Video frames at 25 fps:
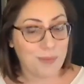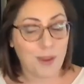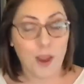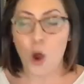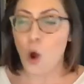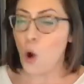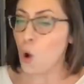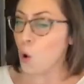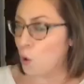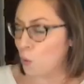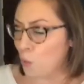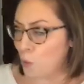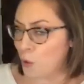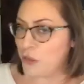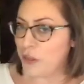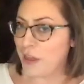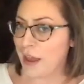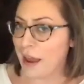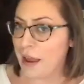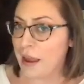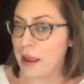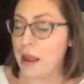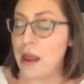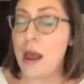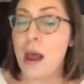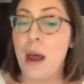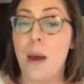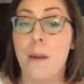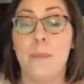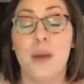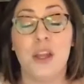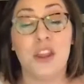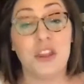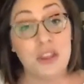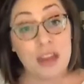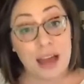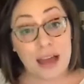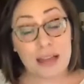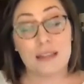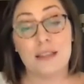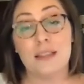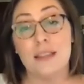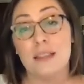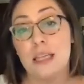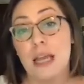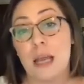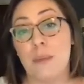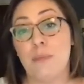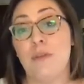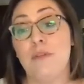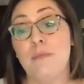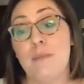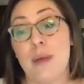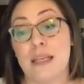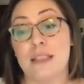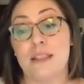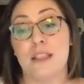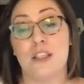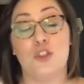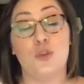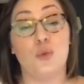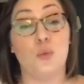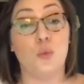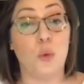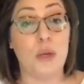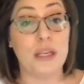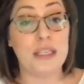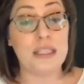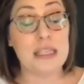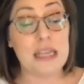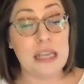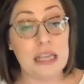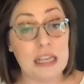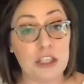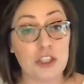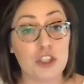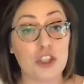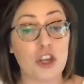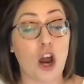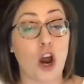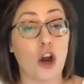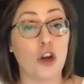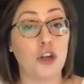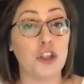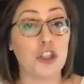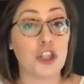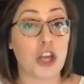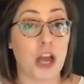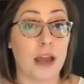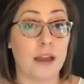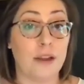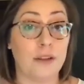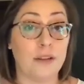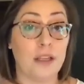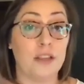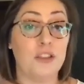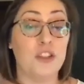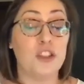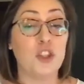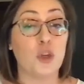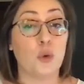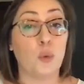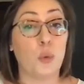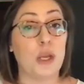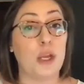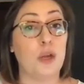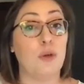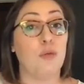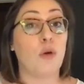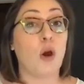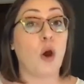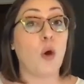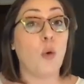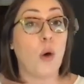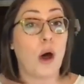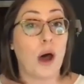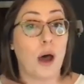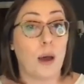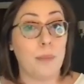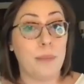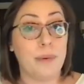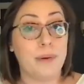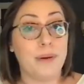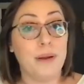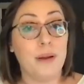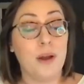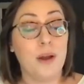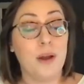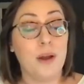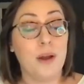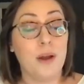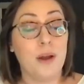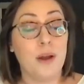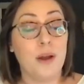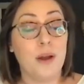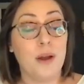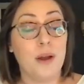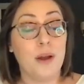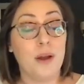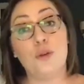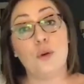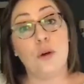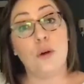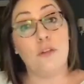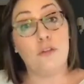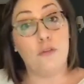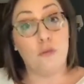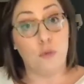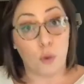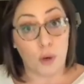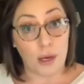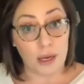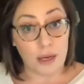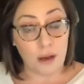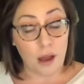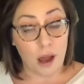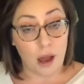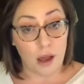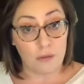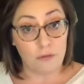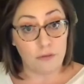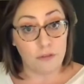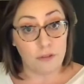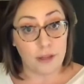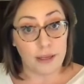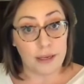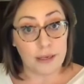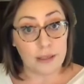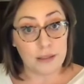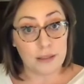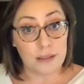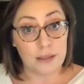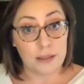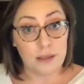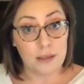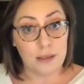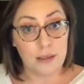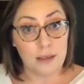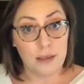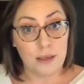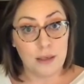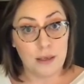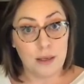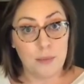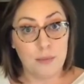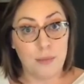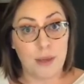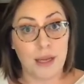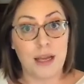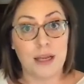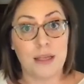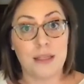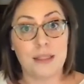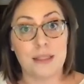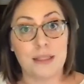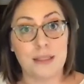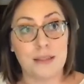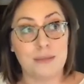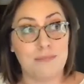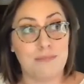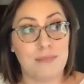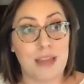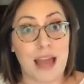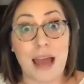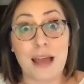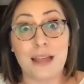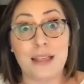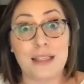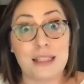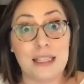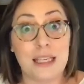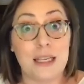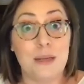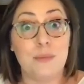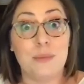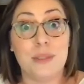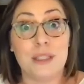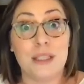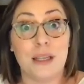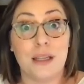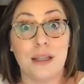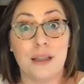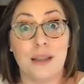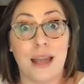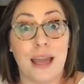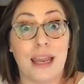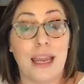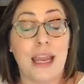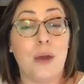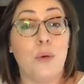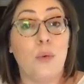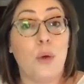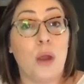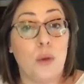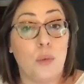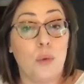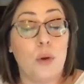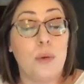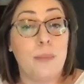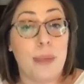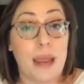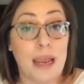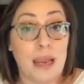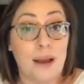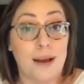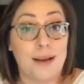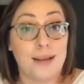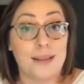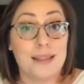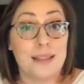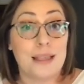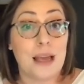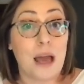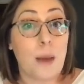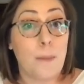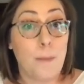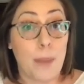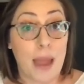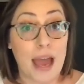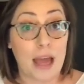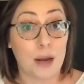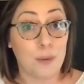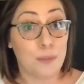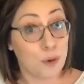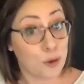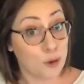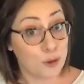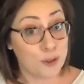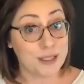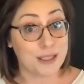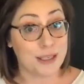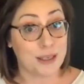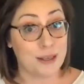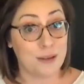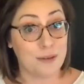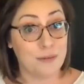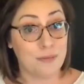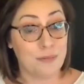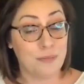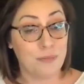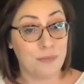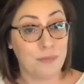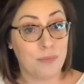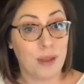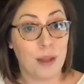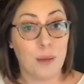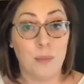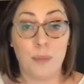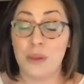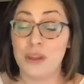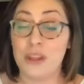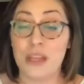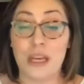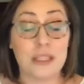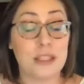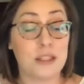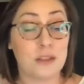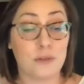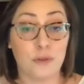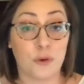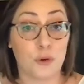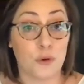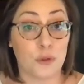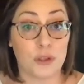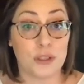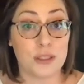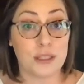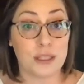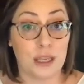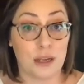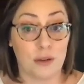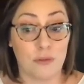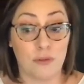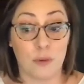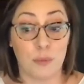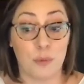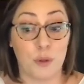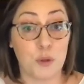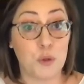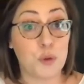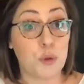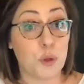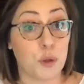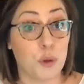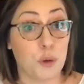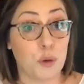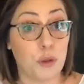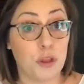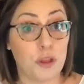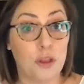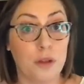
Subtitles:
Or would they? But that's the type of message we teach our child. And so we grow up wanting to avoid conflict because that seems like it would make us a bad person. But that's the furthest thing from the truth.